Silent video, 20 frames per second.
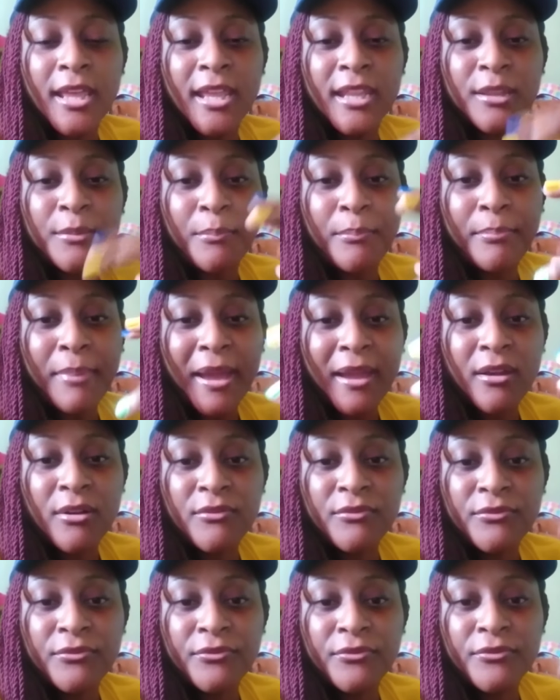In the back
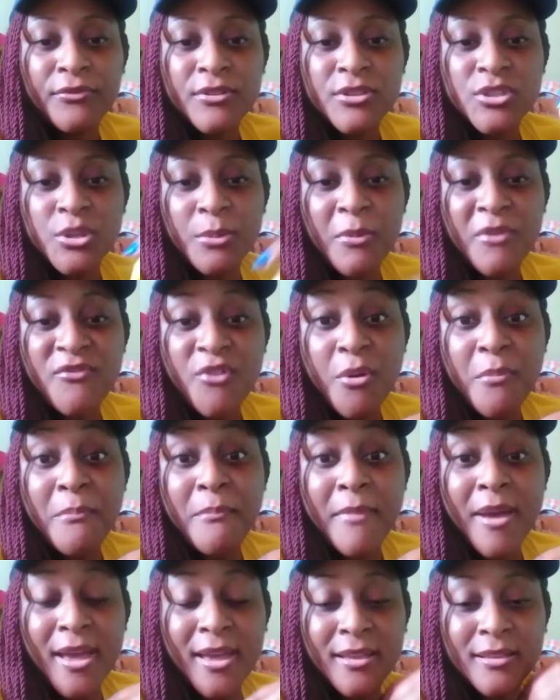of some of our
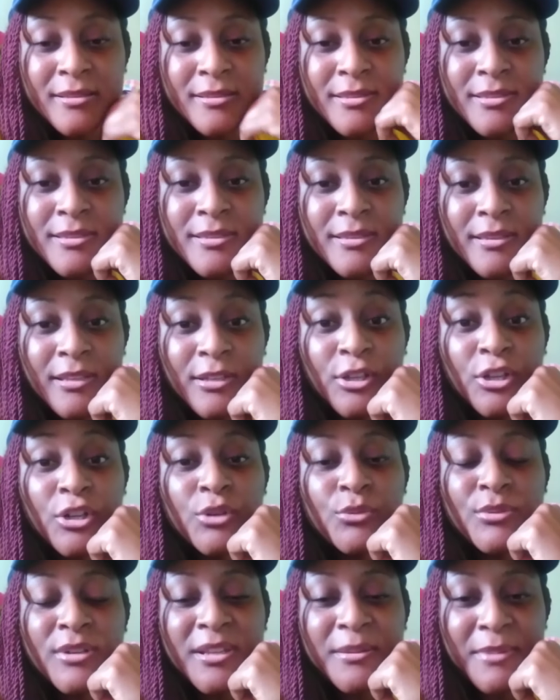minds,
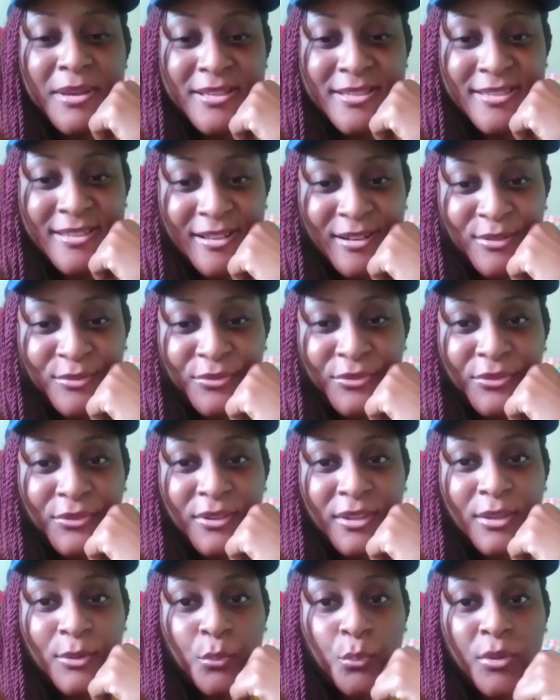including myself,
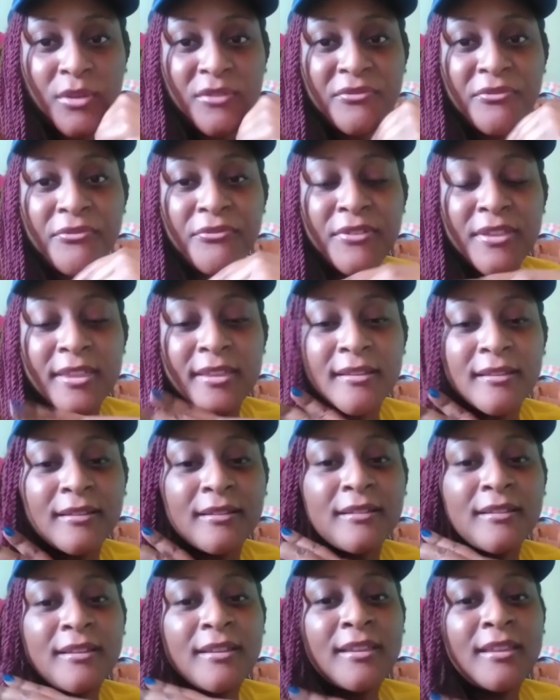we
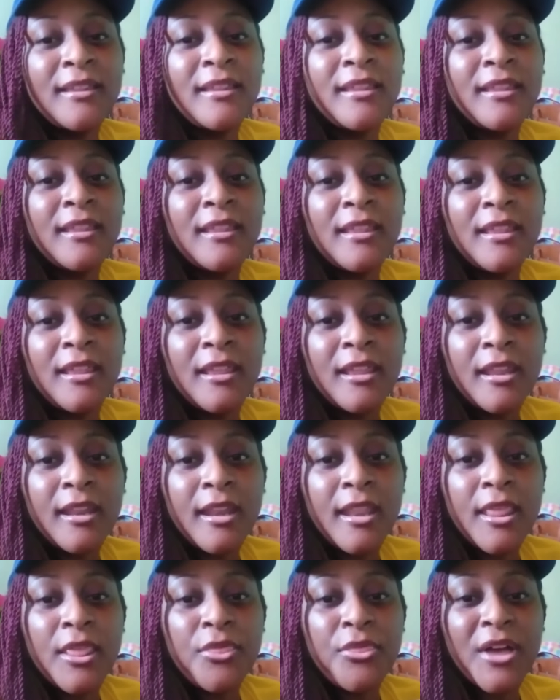feel
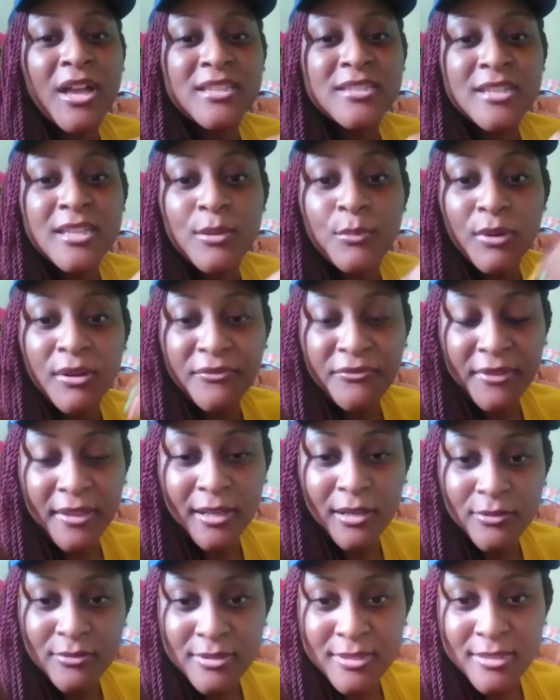that he will
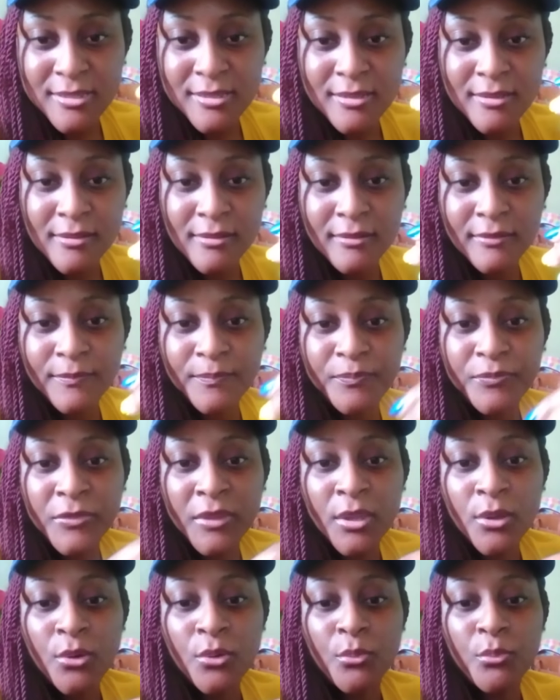fail us.
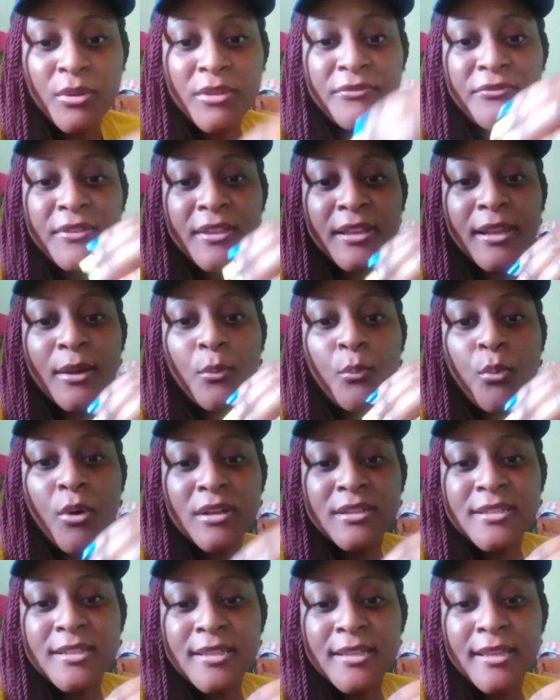We feel that
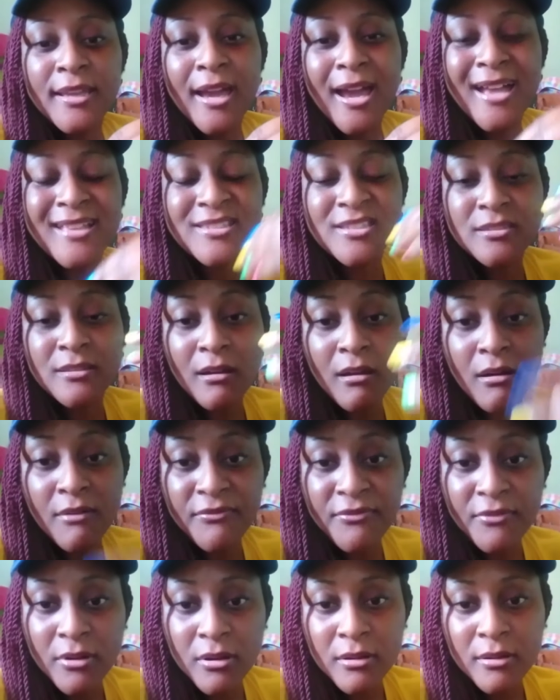what he has to
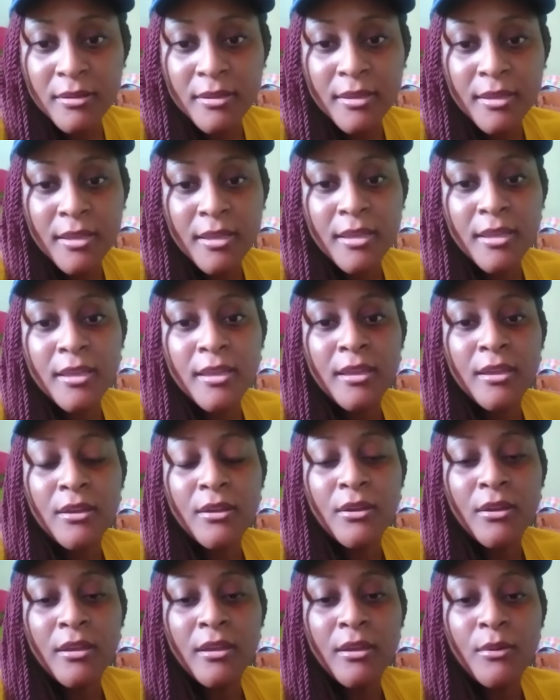offer
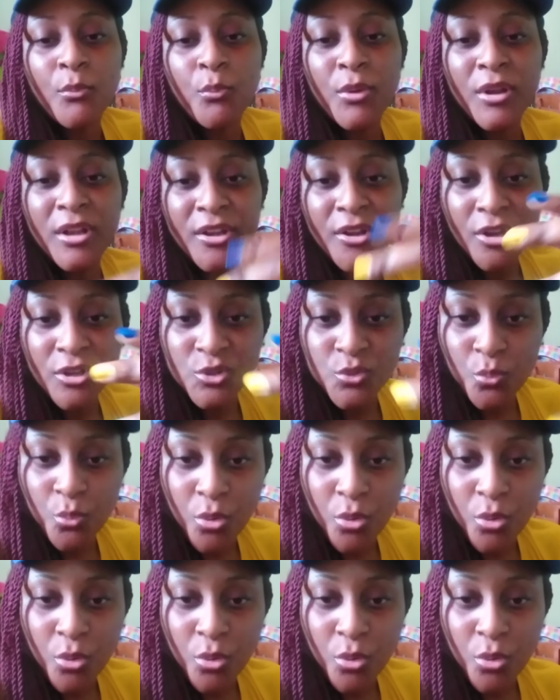will not